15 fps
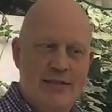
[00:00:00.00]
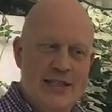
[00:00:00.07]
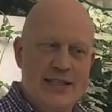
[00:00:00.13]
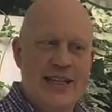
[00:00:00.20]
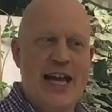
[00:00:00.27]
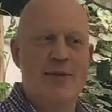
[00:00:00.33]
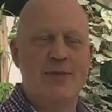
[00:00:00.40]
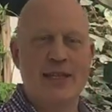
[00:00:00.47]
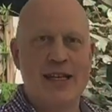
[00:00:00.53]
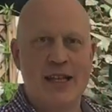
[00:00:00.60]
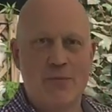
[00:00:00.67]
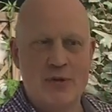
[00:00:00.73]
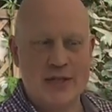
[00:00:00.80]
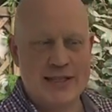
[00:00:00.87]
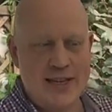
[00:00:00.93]
the same as any
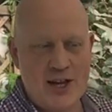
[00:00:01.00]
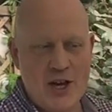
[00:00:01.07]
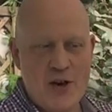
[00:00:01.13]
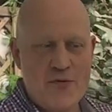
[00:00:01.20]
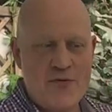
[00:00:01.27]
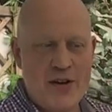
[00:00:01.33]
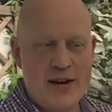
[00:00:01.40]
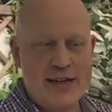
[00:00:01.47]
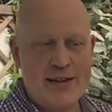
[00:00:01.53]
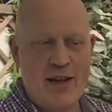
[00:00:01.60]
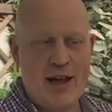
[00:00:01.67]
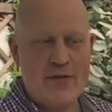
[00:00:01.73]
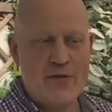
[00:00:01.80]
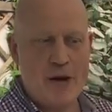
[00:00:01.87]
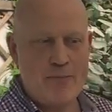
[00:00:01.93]
other Prosecco, very
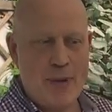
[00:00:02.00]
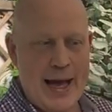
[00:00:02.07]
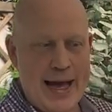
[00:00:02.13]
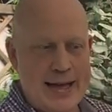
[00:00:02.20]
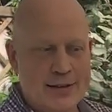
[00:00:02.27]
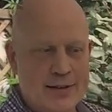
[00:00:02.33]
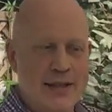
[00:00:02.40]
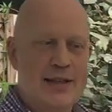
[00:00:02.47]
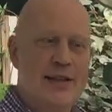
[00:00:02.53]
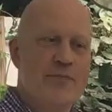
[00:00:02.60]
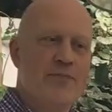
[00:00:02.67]
light, very pale,